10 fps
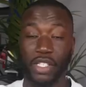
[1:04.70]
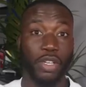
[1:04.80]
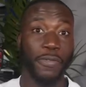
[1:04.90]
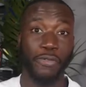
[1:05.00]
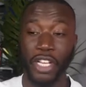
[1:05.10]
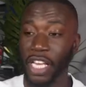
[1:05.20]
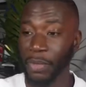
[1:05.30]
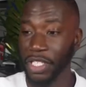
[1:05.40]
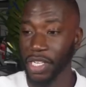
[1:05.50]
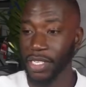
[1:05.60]
on three
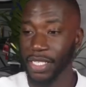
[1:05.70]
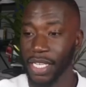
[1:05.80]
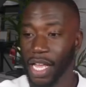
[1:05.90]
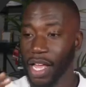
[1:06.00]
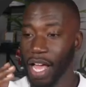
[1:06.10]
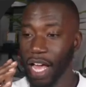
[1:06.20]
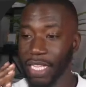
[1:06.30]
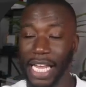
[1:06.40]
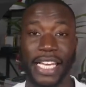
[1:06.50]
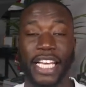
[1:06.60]
images
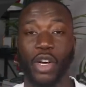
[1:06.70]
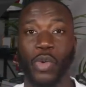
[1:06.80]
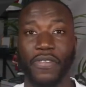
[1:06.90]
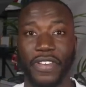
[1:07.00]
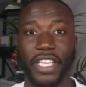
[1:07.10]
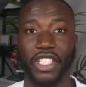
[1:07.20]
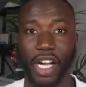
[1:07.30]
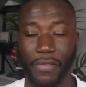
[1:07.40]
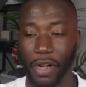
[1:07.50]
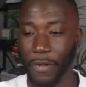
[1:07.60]
that link with each
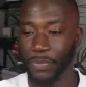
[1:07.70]
other.